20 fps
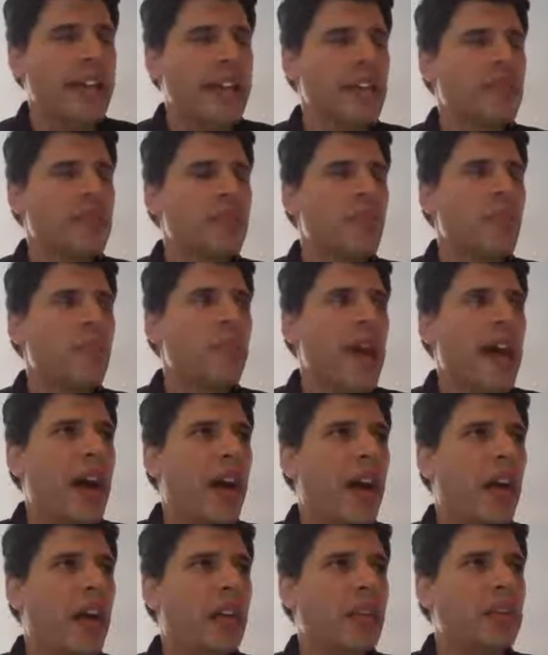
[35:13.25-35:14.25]
I didn't
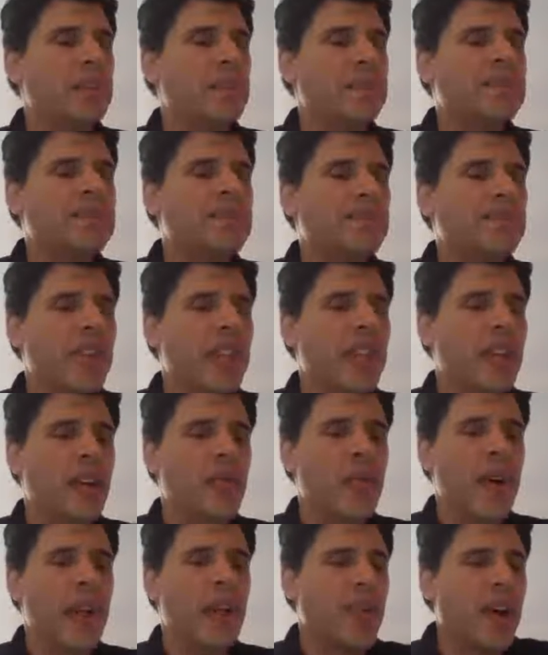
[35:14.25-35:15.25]
rebel
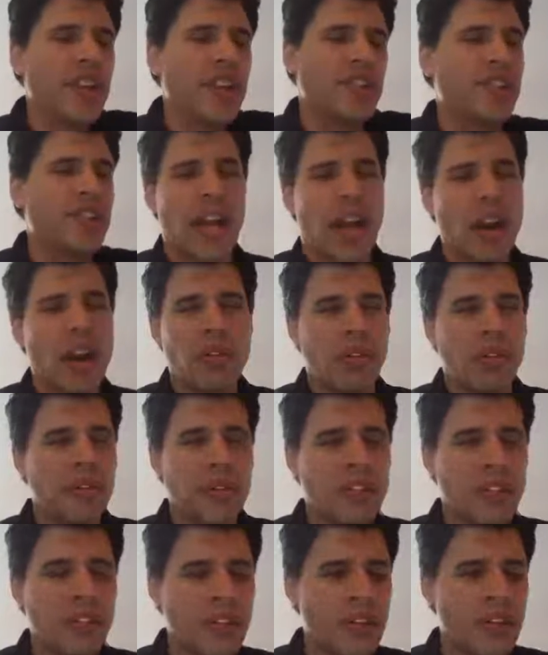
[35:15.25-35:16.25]
in a way where I just said I don't want to
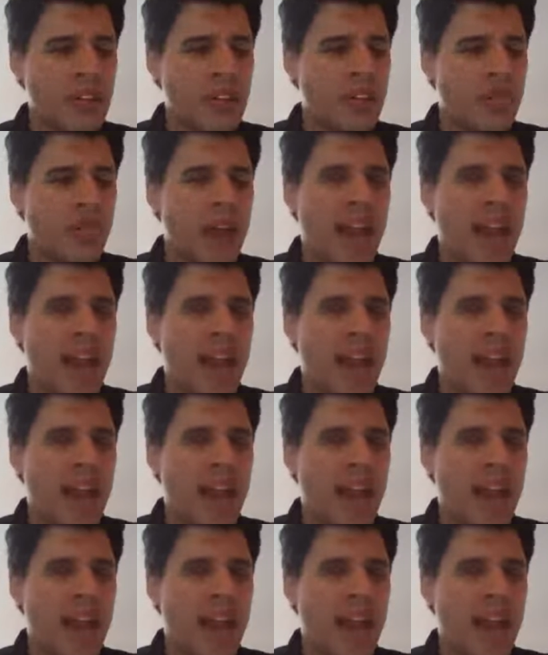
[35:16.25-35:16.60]
be tutored.